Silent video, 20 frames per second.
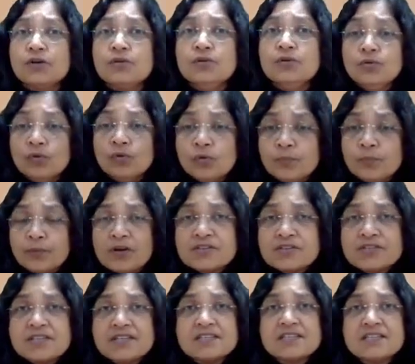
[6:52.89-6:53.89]
No
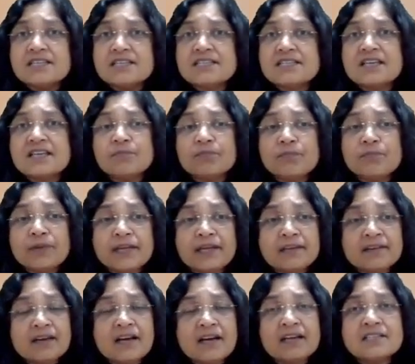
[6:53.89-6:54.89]
process is
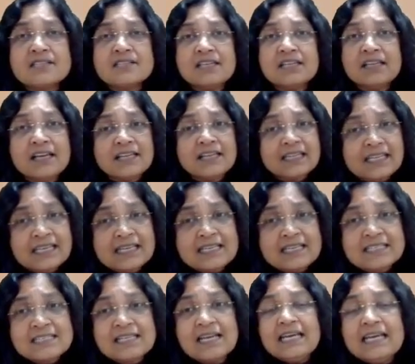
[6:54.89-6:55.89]
complete until
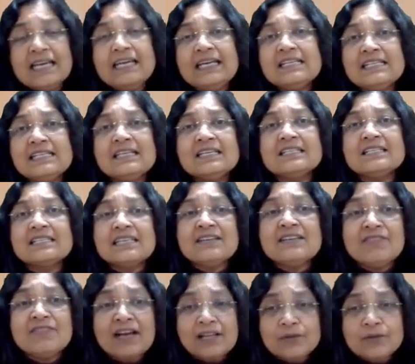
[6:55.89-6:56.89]
unless it is
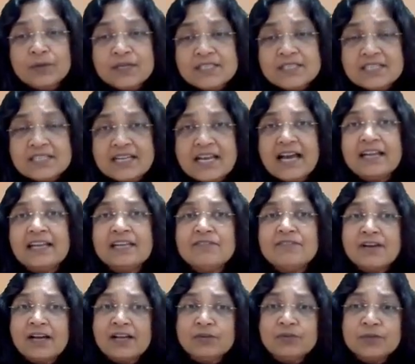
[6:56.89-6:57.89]
evaluated, and
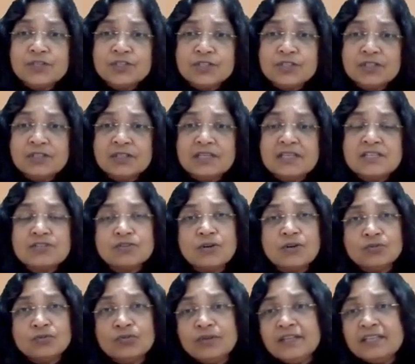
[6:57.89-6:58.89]
evaluation is
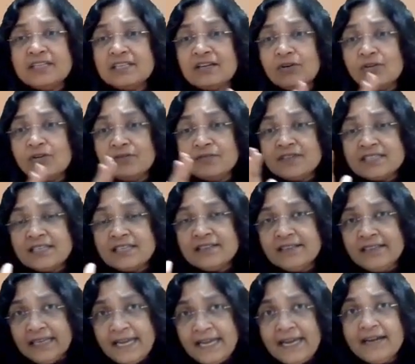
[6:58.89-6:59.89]
not only always at
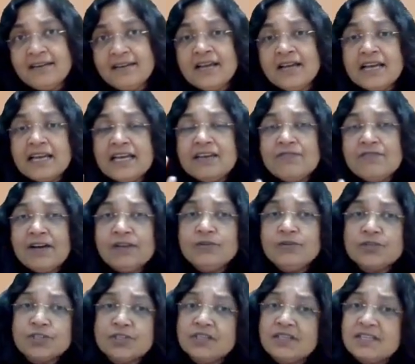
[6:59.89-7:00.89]
the end,
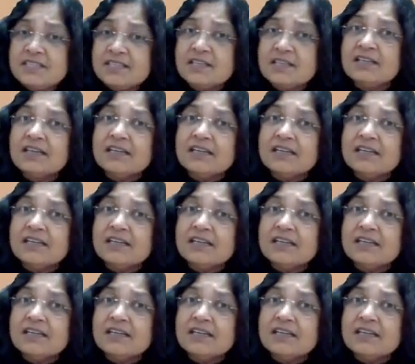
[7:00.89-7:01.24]
evaluation is a